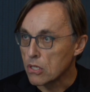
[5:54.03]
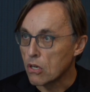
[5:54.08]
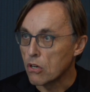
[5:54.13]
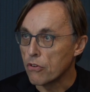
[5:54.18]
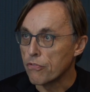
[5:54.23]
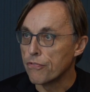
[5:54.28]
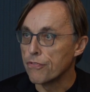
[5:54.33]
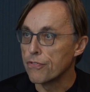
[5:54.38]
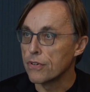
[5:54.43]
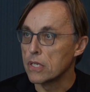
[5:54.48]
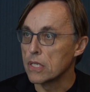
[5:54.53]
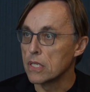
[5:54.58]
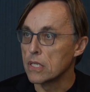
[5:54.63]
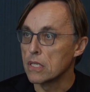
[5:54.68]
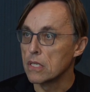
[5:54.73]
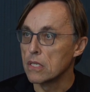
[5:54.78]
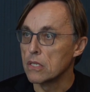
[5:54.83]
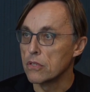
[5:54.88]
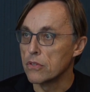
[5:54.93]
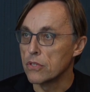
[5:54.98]
of
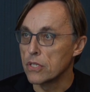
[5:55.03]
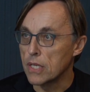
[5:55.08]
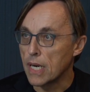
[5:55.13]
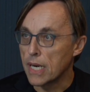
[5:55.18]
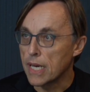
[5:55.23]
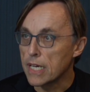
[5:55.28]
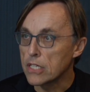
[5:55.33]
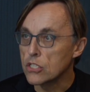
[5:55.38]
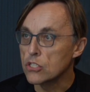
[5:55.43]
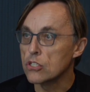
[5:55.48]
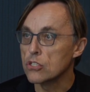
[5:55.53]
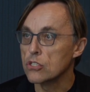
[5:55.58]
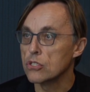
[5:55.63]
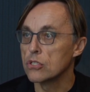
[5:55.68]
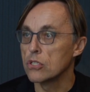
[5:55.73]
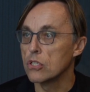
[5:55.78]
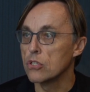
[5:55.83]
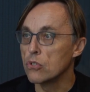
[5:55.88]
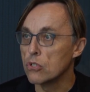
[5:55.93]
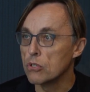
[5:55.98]
the
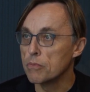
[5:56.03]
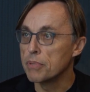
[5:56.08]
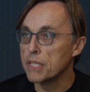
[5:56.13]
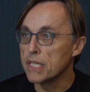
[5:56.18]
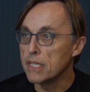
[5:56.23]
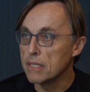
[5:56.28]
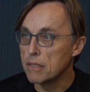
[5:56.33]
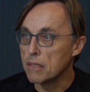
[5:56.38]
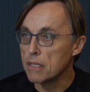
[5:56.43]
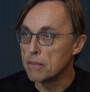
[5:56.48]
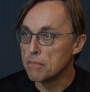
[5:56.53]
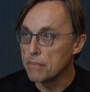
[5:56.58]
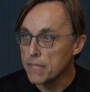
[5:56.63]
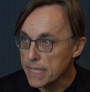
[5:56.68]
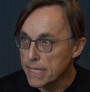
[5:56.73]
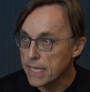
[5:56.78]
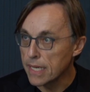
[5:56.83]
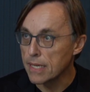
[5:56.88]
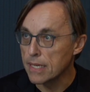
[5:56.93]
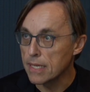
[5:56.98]
largest European
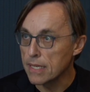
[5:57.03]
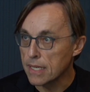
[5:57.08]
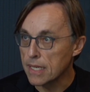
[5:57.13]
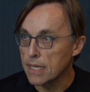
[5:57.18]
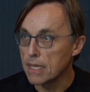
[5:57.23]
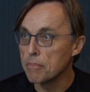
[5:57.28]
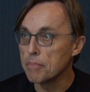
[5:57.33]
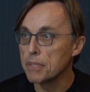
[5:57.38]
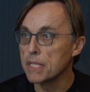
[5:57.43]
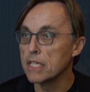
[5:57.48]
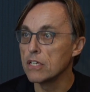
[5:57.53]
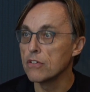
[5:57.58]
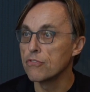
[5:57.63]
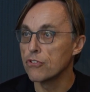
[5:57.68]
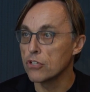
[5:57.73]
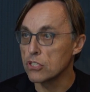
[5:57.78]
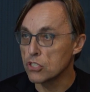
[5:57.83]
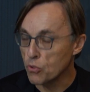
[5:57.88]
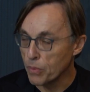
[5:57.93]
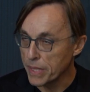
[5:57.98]
media company
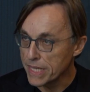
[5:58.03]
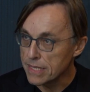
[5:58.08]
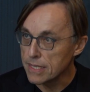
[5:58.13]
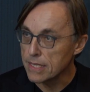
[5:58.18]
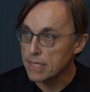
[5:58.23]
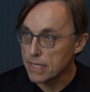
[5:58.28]
for 20